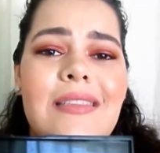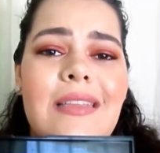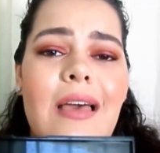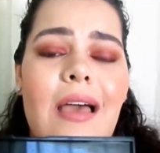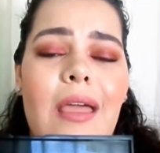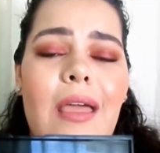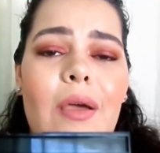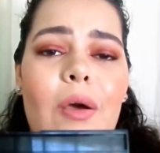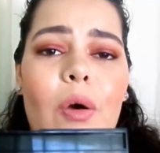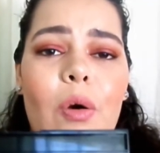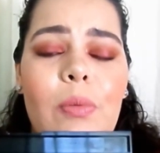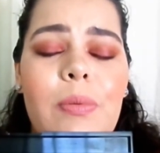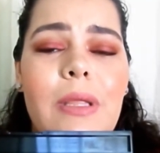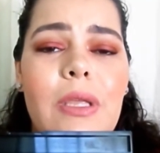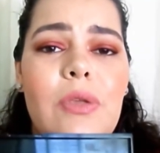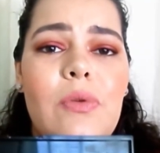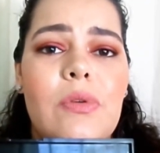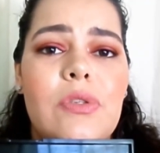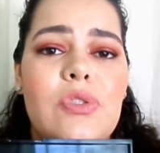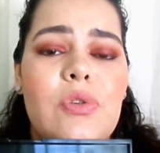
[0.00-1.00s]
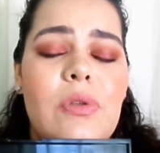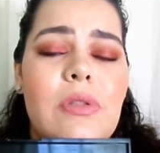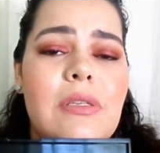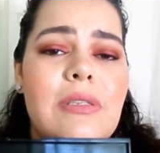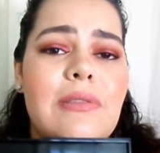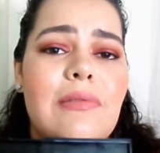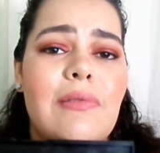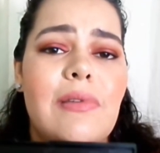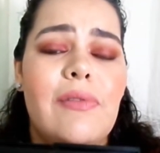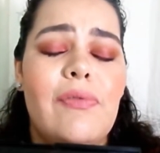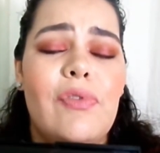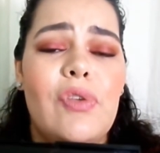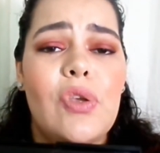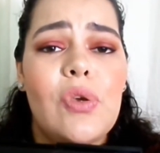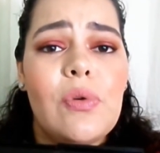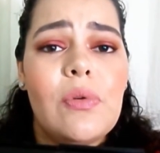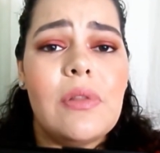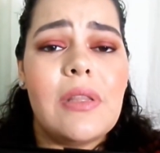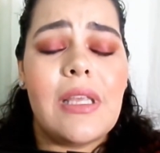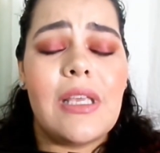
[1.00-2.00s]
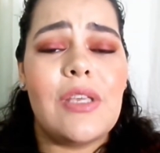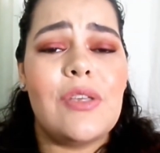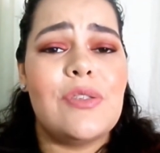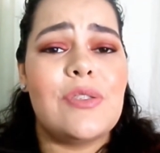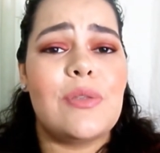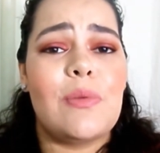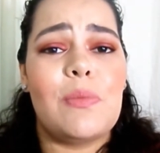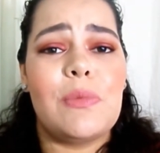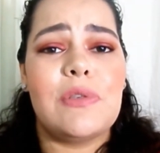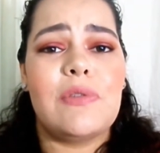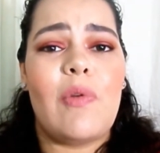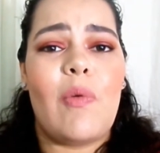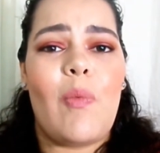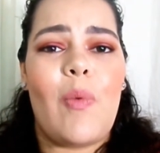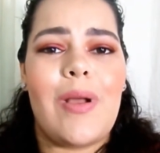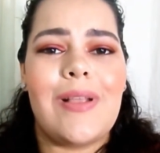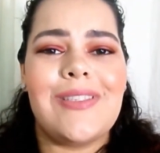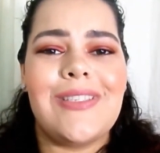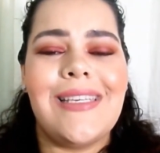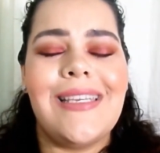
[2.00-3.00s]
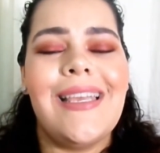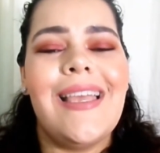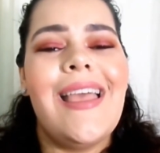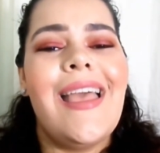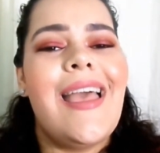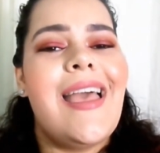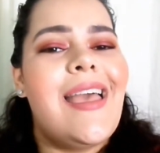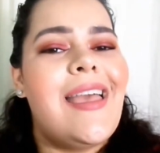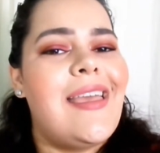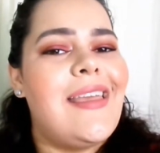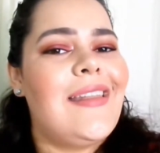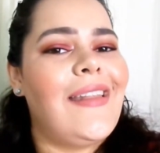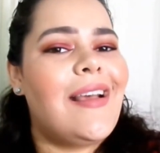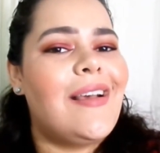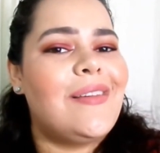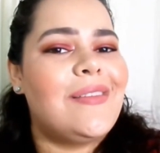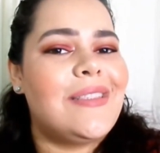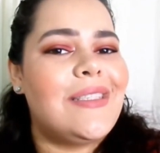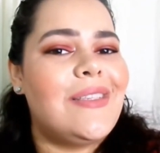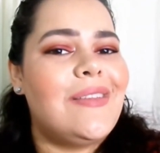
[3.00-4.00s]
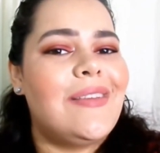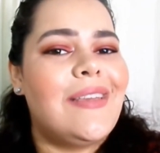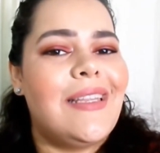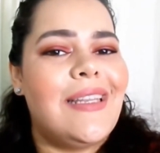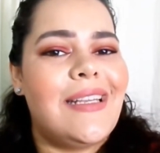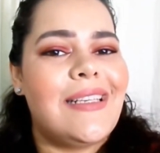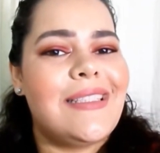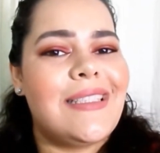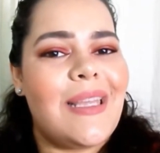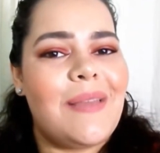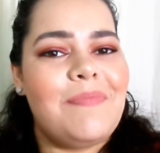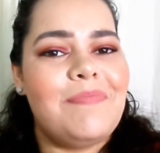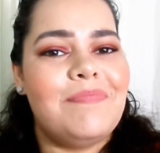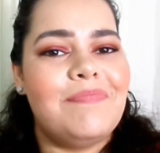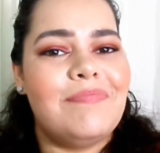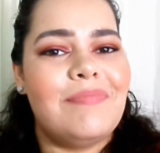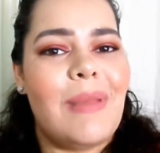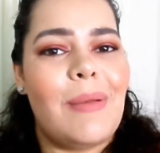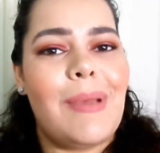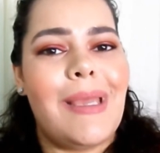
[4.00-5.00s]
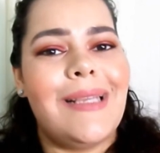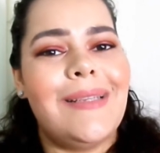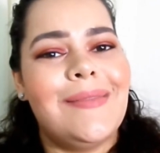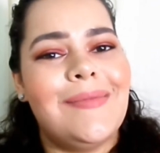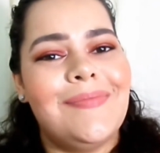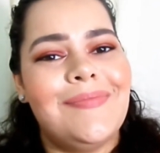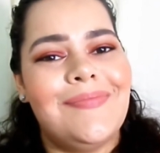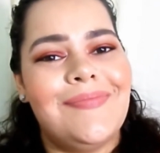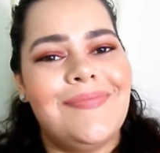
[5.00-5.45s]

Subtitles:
I hope that you enjoyed this review. Thank you so much for watching, and I'll see you again next time. Bye bye.